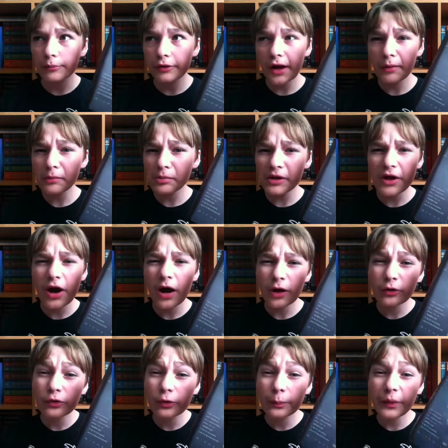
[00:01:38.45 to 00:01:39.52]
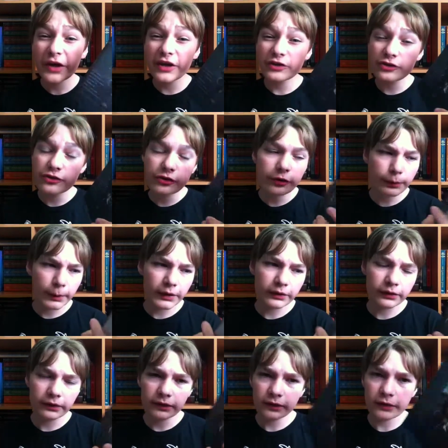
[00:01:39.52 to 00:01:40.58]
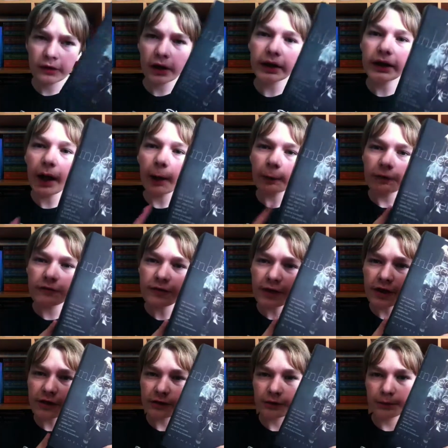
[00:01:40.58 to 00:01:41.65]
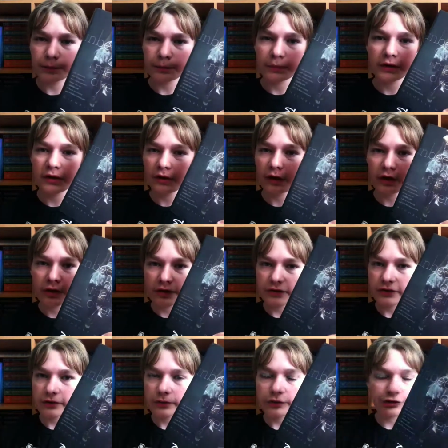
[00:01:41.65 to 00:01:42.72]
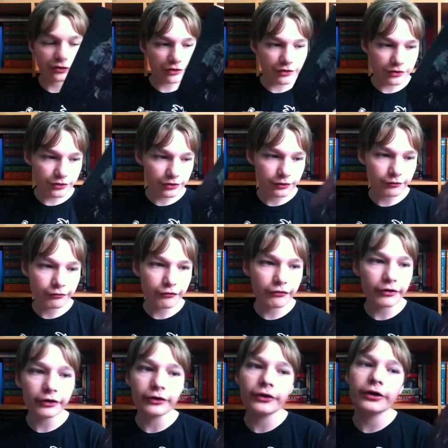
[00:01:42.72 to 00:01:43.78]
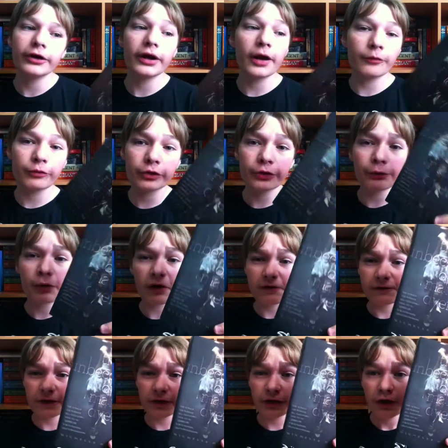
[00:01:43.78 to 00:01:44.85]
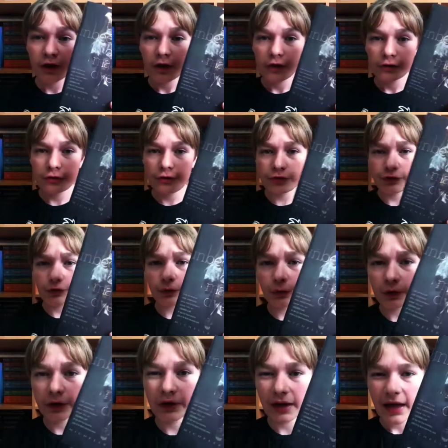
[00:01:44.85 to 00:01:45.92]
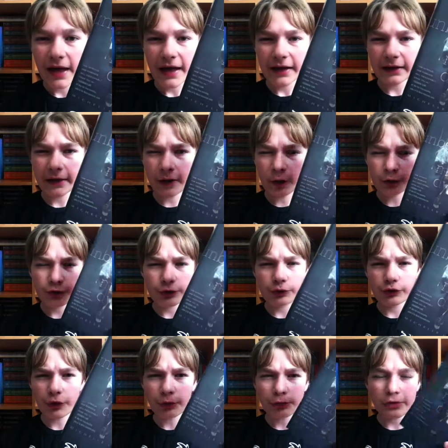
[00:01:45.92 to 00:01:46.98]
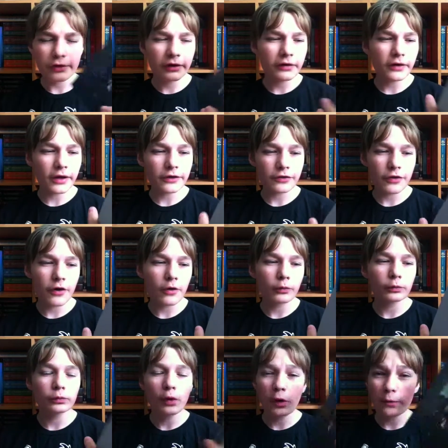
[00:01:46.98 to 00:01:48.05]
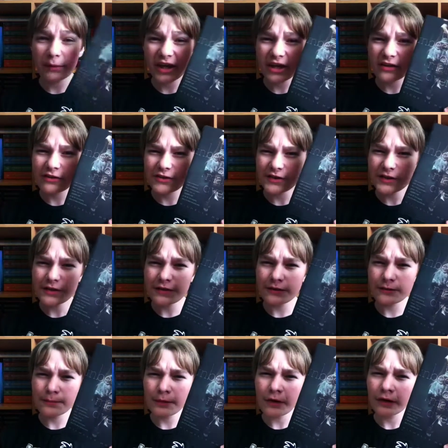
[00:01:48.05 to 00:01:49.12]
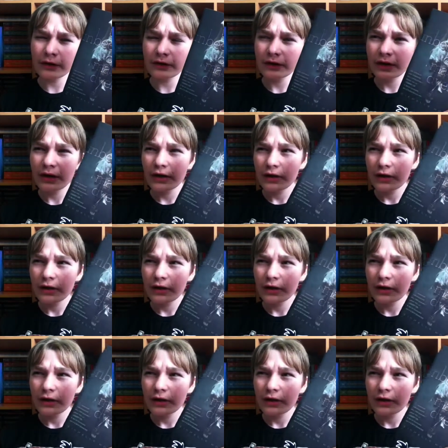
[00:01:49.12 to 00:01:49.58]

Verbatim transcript: Probably a hundred pages could have been cut out of this because it was just filler and not really relevant to the story. And I also don't really like the romance in this book.